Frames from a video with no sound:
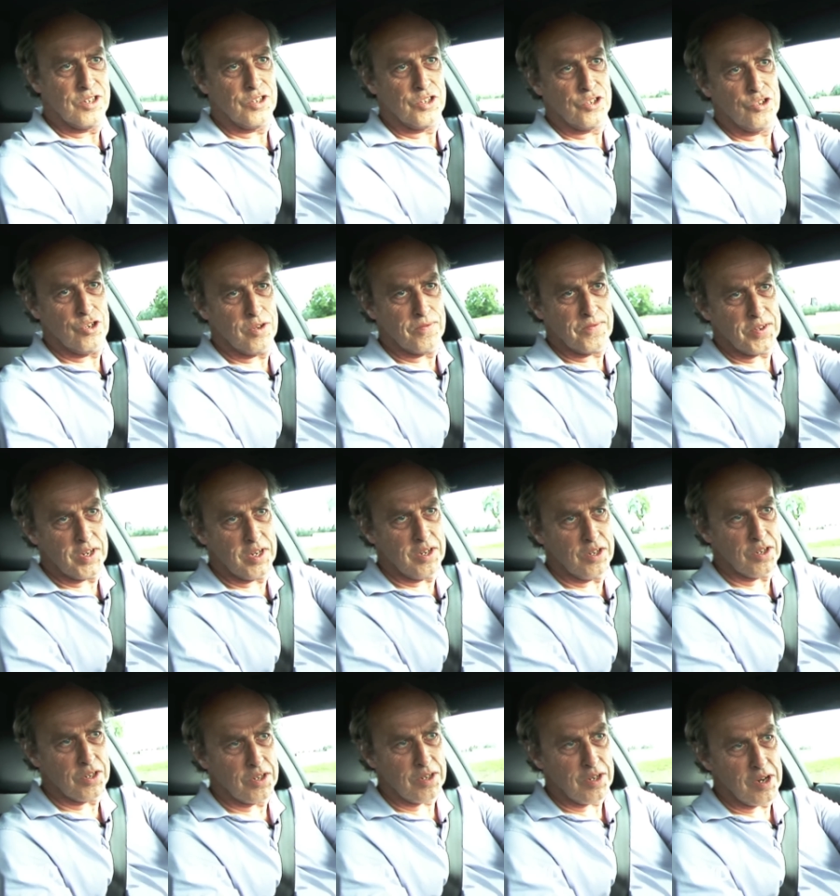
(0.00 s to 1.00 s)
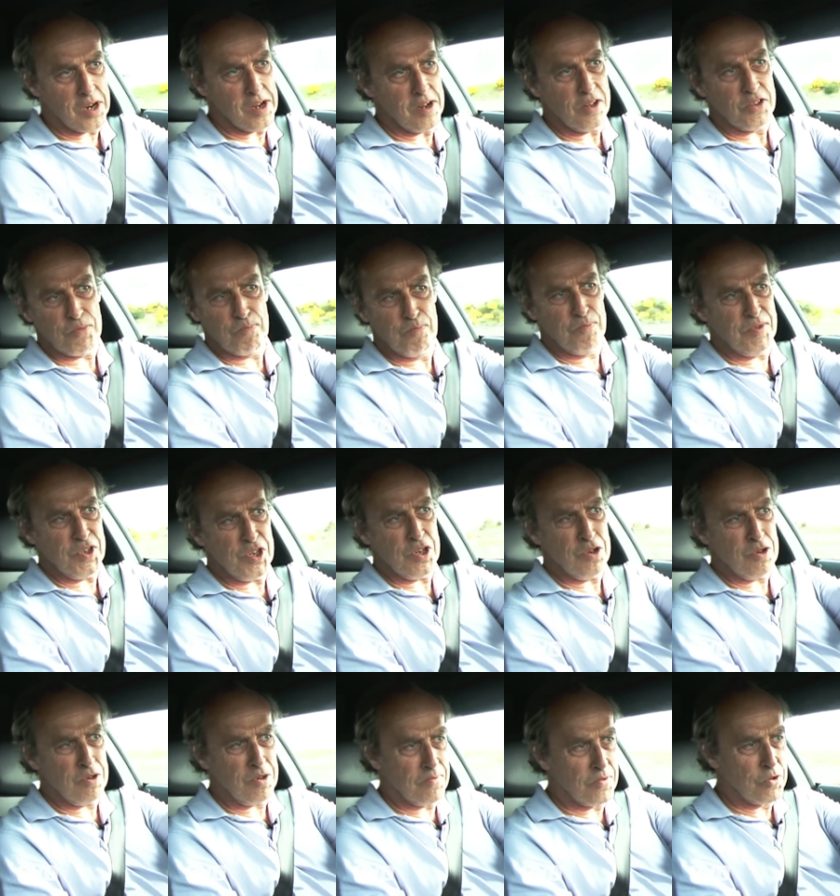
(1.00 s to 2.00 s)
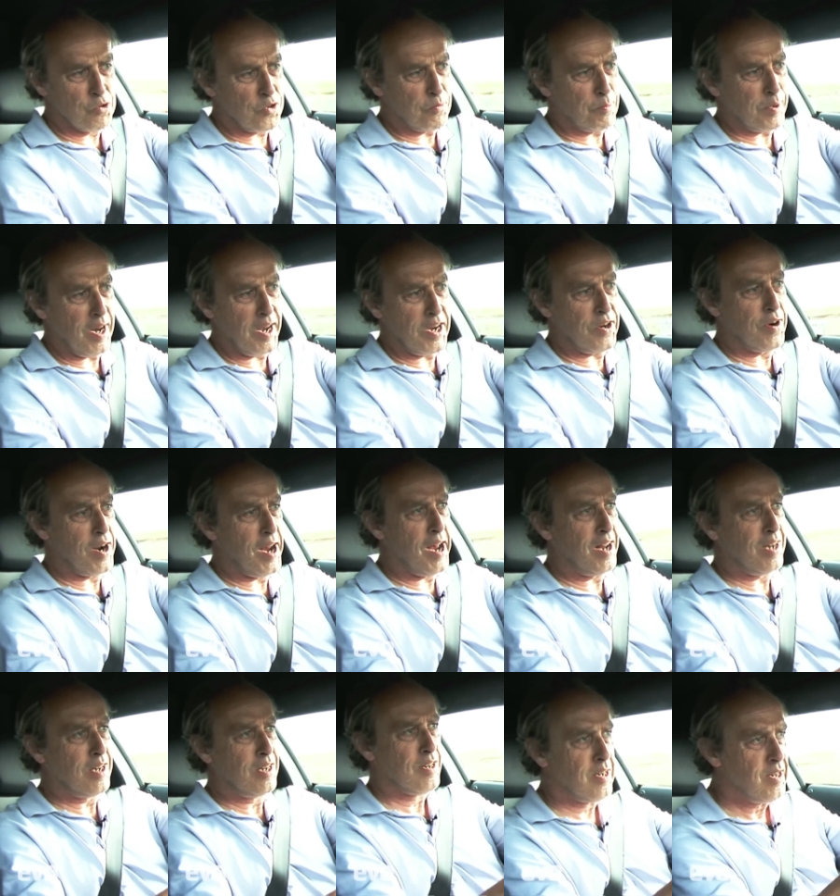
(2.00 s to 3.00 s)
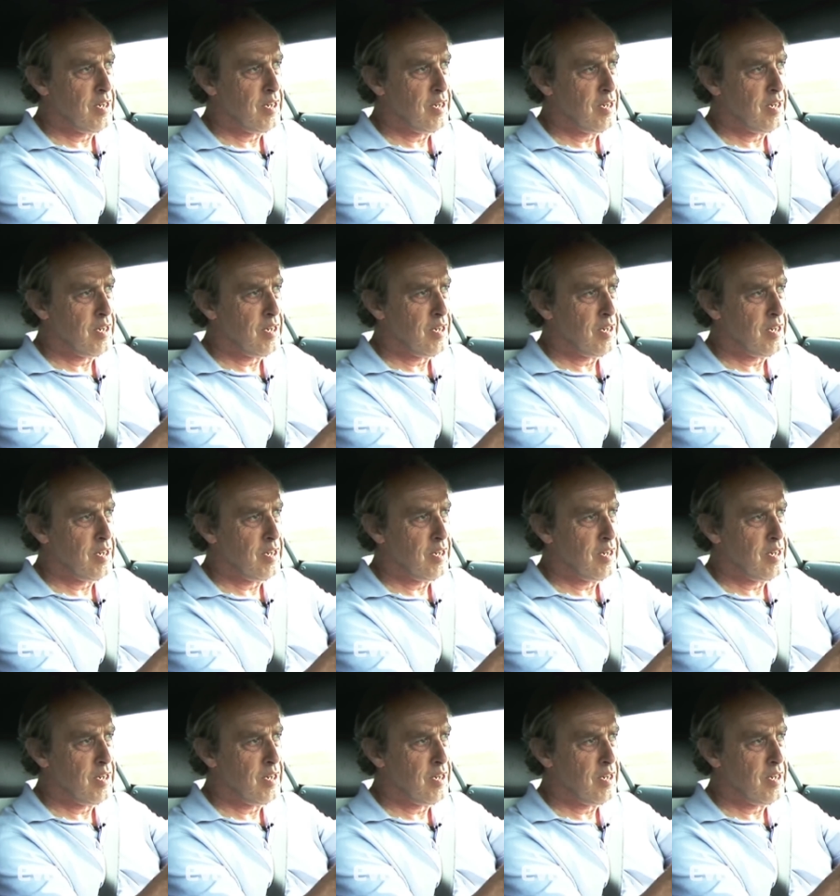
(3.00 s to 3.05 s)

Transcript: just drifting, just it's beautiful to play around.